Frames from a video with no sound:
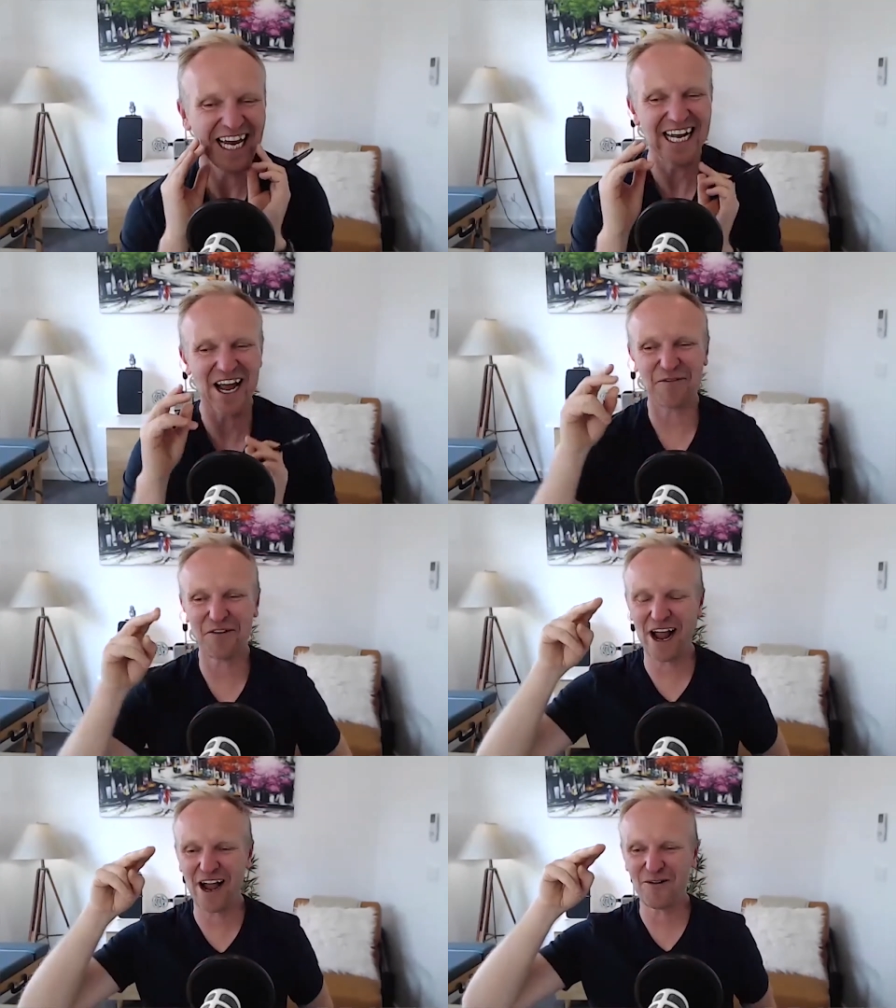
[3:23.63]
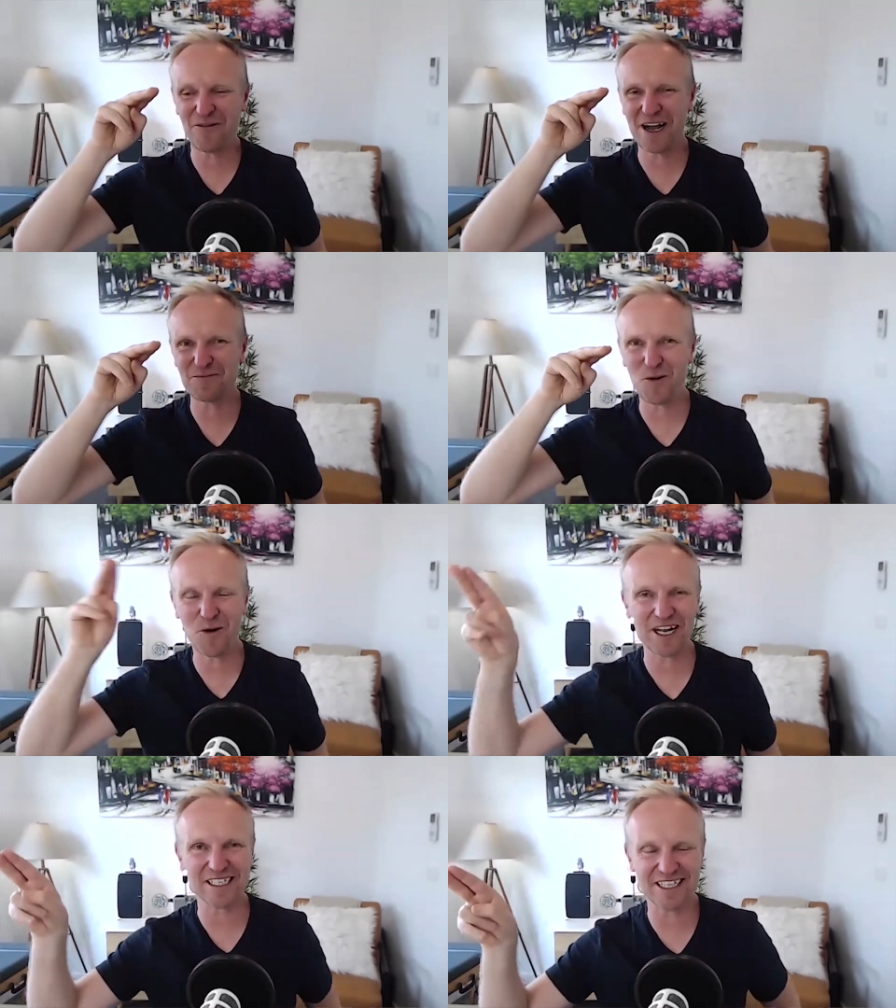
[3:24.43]
Now, for our um,
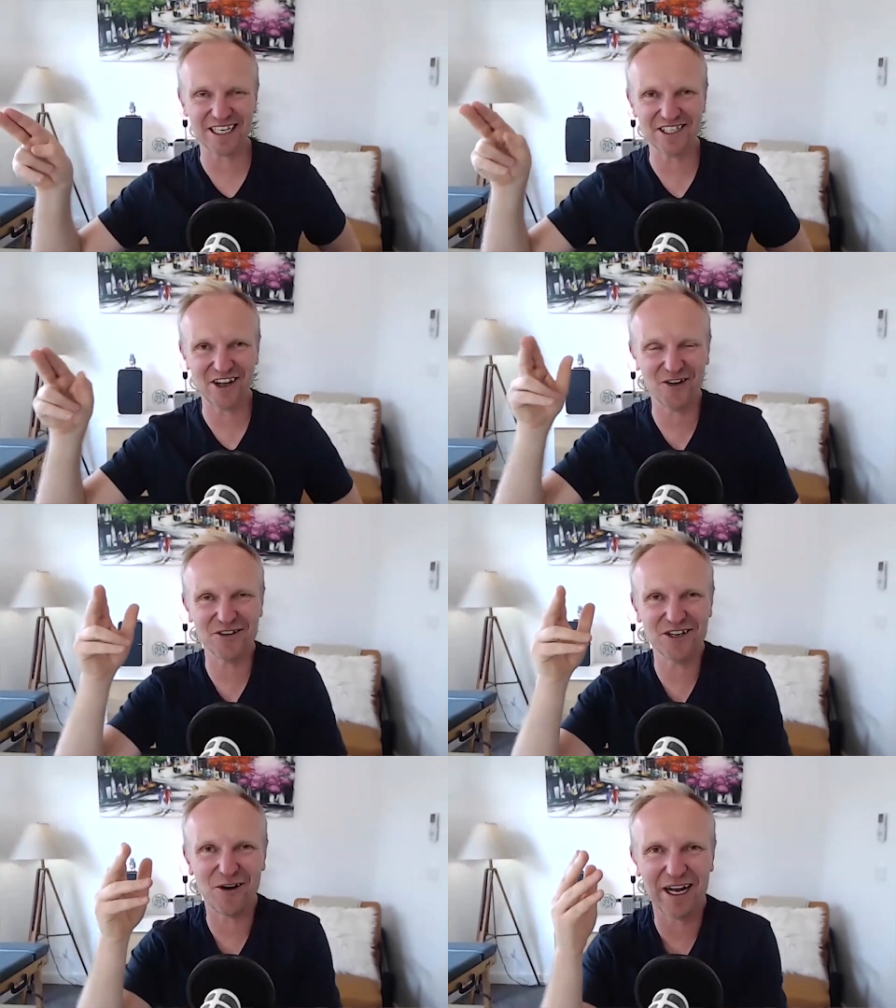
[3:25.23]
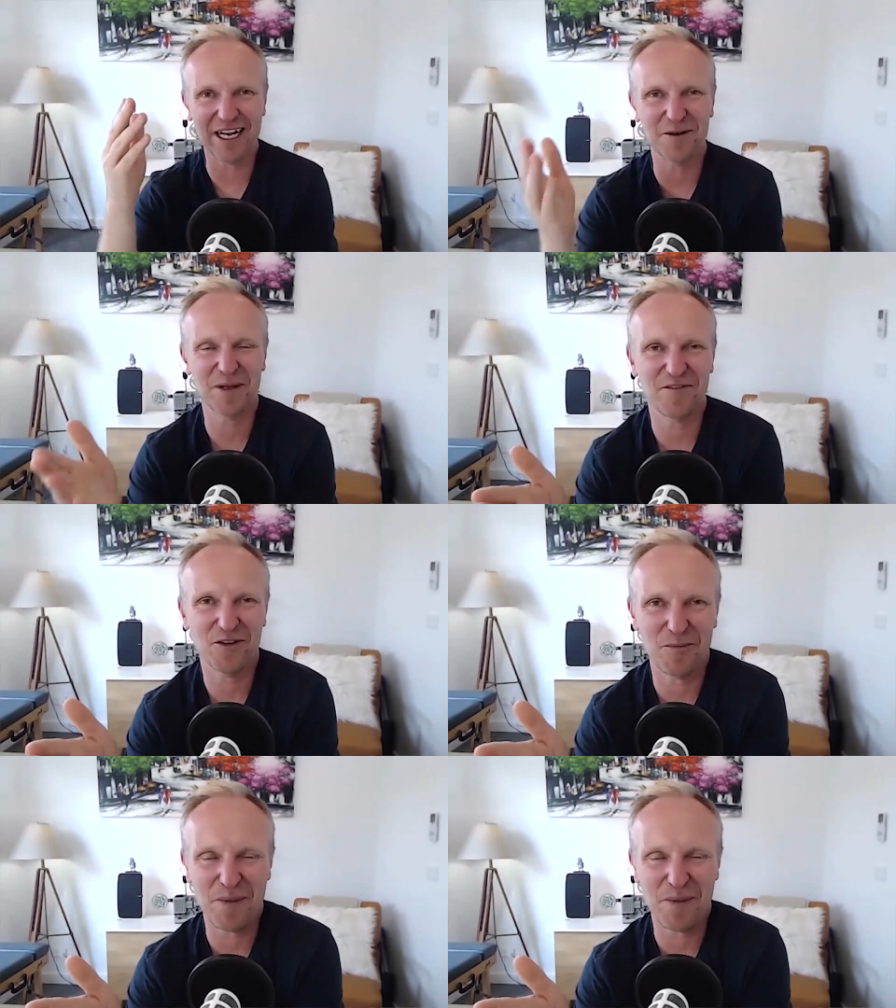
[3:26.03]
audience that don't know a little bit of your